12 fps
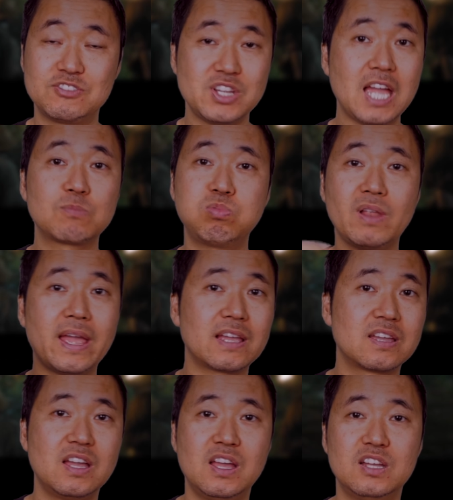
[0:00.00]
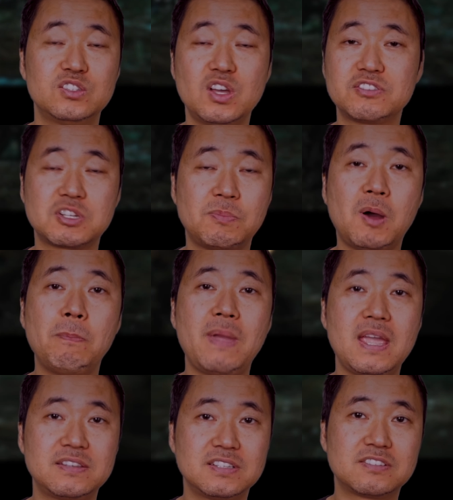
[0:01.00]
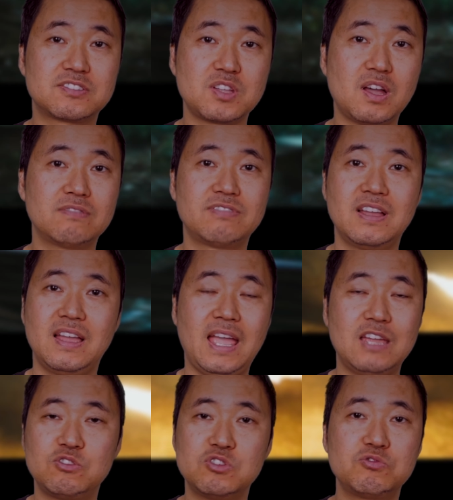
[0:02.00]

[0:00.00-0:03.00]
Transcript: Jack Black does some amazing stuff, and you